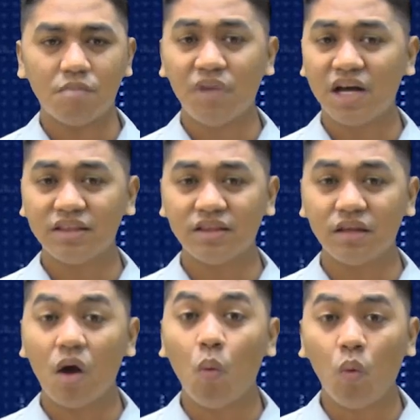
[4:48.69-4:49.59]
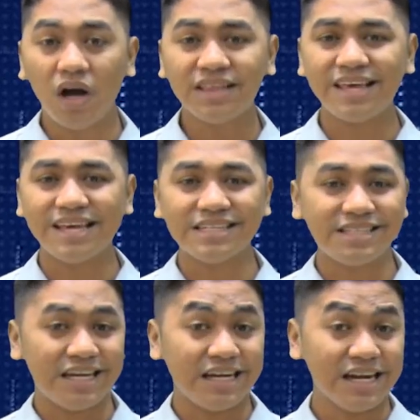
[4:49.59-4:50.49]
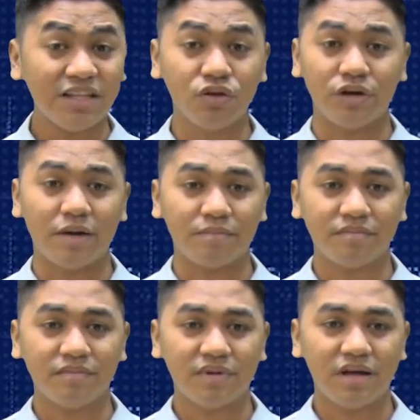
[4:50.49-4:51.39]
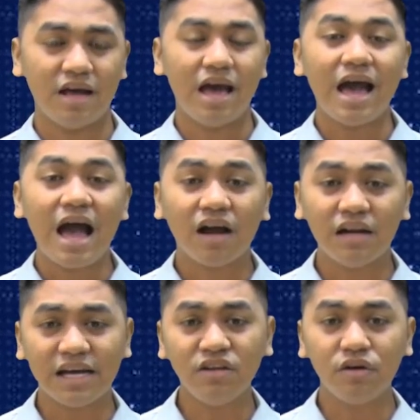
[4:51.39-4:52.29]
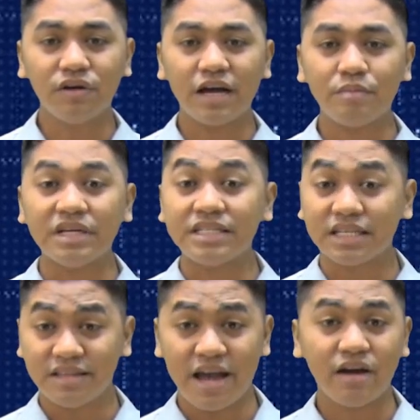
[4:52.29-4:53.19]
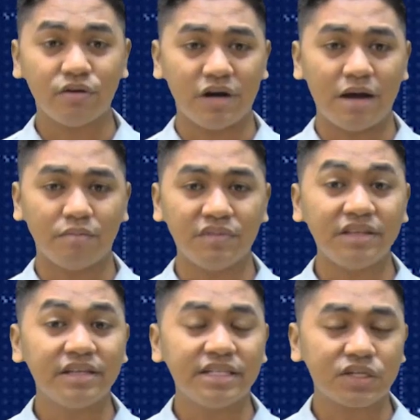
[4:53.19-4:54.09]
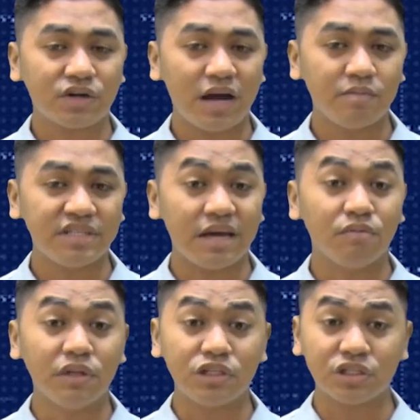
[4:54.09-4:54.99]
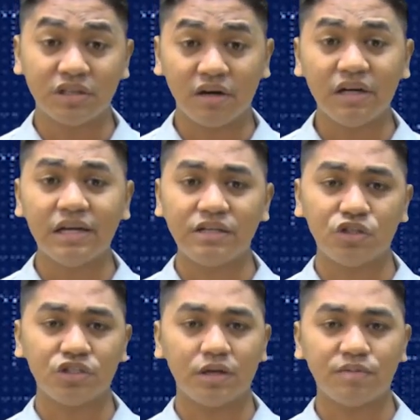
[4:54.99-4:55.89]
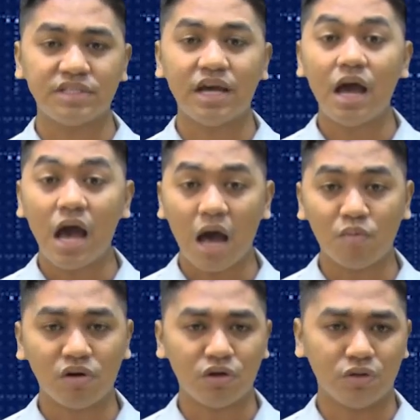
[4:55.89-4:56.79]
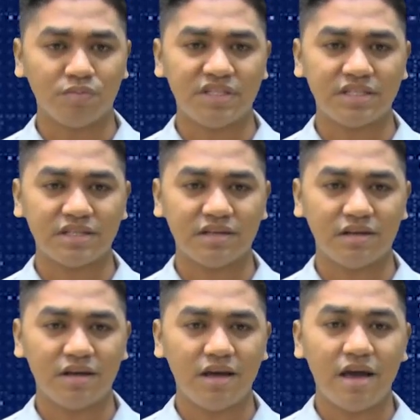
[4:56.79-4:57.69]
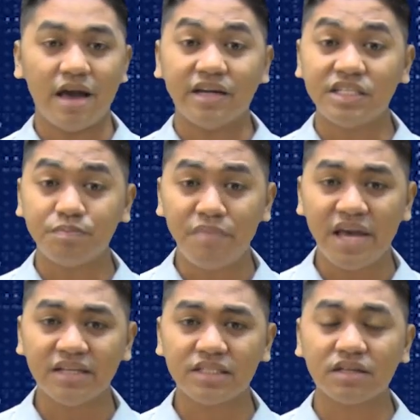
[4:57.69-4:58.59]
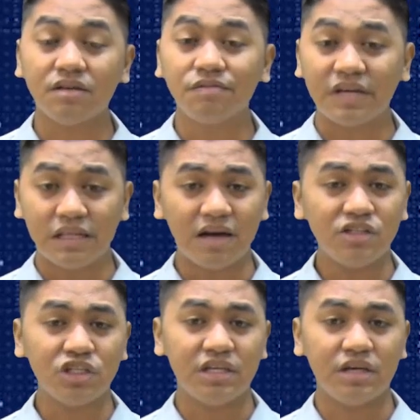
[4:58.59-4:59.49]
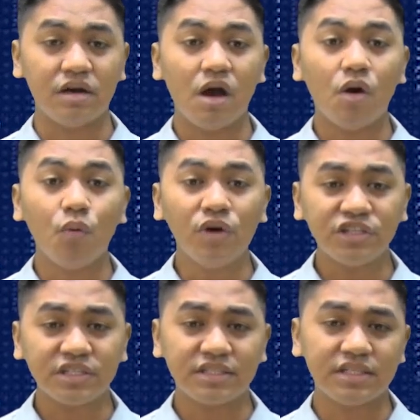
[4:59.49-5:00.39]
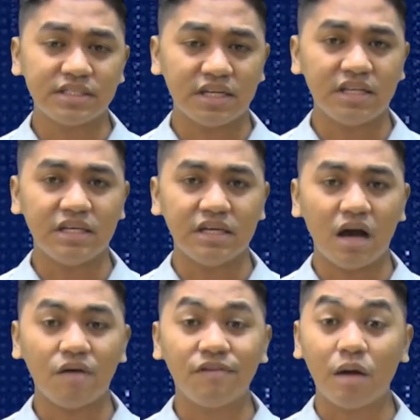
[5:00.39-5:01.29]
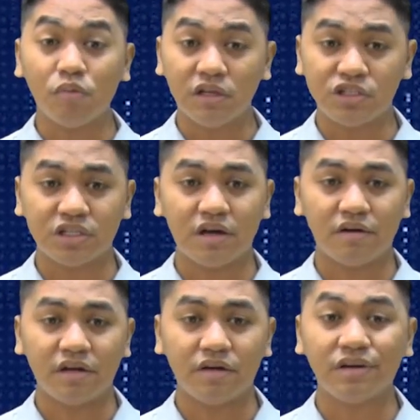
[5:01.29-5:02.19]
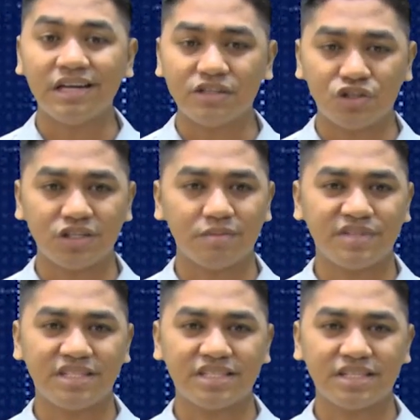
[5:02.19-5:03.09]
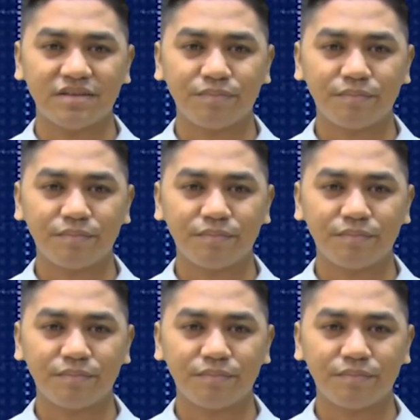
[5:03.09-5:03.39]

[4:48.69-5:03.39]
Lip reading: But what is a cladogram? A cladogram is a diagram that describes evolutionary relationships among groups. It is based on phylogeny, which is the study of evolutionary relationships.